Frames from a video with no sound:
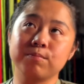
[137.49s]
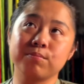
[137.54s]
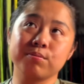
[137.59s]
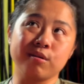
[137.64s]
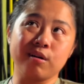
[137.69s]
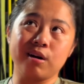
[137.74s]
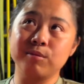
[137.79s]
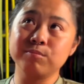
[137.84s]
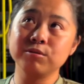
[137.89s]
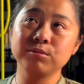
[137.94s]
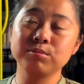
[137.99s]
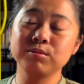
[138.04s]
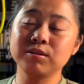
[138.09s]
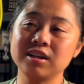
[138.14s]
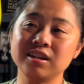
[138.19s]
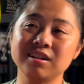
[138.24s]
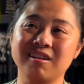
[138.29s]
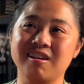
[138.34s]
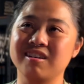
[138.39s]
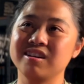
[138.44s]
probably
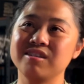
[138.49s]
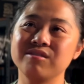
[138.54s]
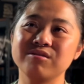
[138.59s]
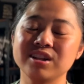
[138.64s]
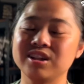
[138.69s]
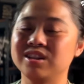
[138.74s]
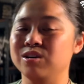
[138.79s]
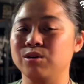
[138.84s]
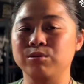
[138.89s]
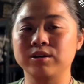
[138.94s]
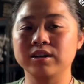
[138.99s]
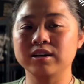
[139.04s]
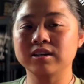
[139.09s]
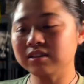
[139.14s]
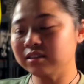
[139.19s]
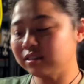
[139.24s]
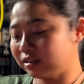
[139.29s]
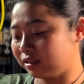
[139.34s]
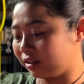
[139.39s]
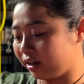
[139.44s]
not even
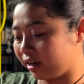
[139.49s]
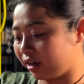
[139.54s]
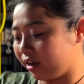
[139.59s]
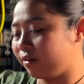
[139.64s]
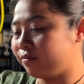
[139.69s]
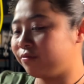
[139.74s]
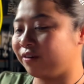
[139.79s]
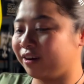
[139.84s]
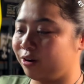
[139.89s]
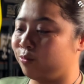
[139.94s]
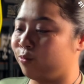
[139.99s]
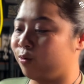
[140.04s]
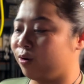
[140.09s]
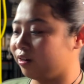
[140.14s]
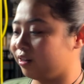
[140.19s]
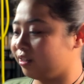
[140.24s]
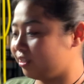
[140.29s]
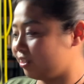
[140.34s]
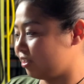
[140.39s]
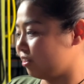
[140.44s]
notice. Like if I
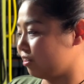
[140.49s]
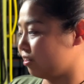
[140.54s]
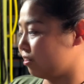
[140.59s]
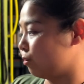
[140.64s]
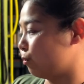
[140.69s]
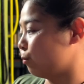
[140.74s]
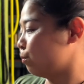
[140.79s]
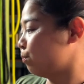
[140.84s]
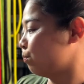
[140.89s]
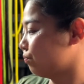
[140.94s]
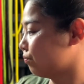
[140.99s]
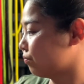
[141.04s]
wanted to